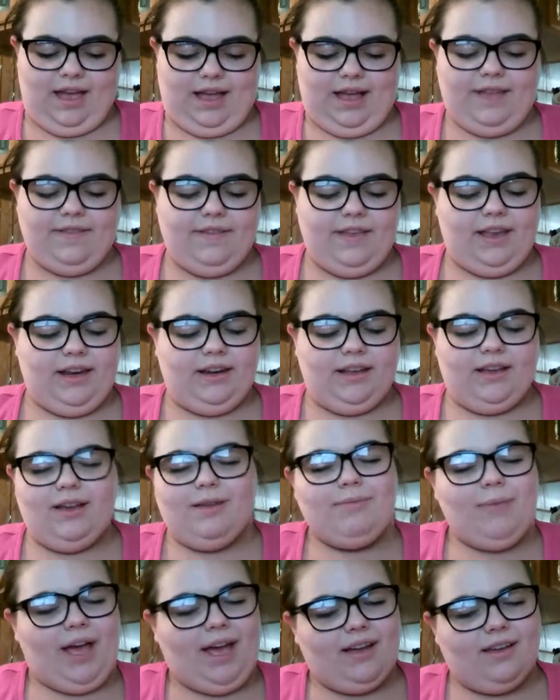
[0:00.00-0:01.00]
and then
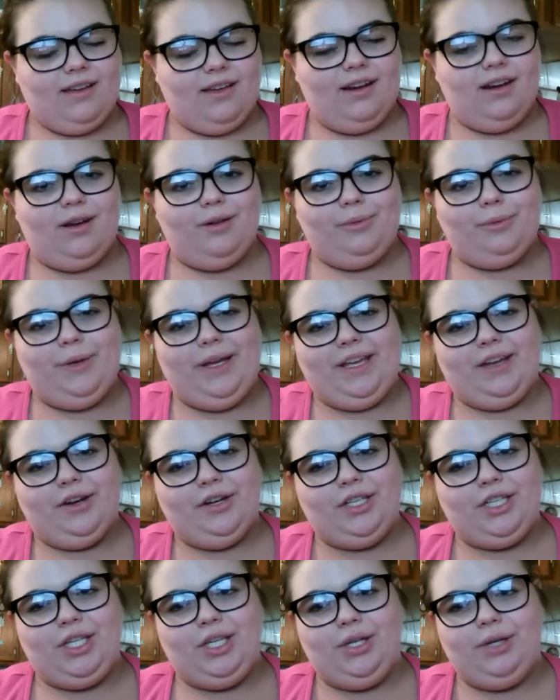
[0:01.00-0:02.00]
come back in a week or
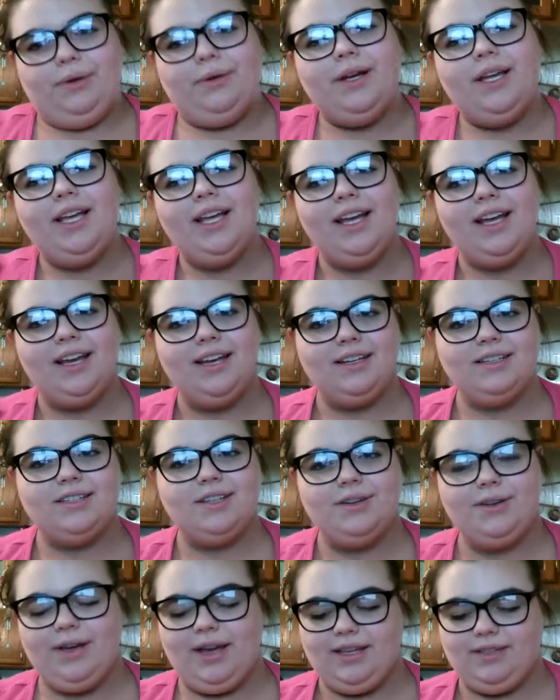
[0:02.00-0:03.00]
two and
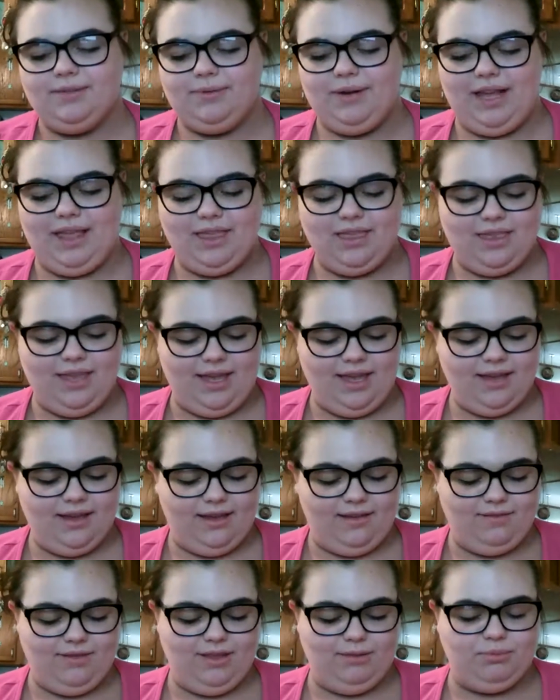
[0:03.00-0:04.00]
tell you guys what I think
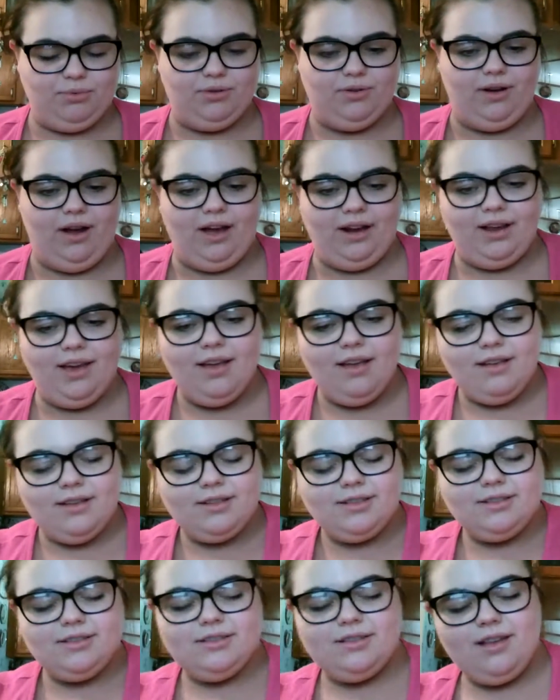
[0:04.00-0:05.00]
of the
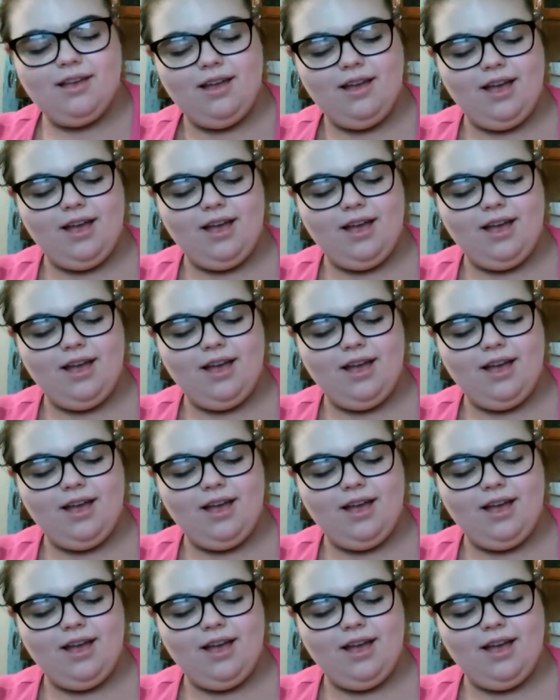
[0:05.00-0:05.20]
products.